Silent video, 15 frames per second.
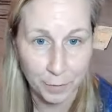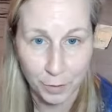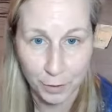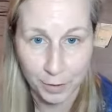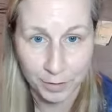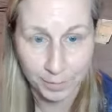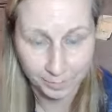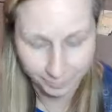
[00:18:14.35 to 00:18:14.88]

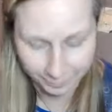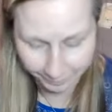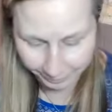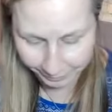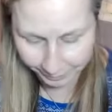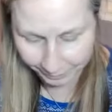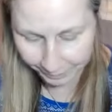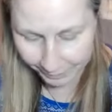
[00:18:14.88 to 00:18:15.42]
girl.
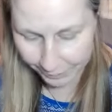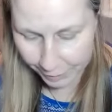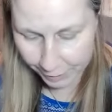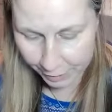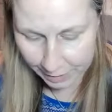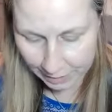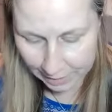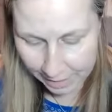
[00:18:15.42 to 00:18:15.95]

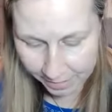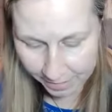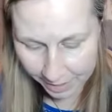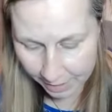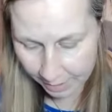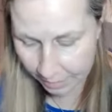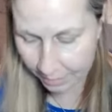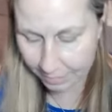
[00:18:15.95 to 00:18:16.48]
Just live it.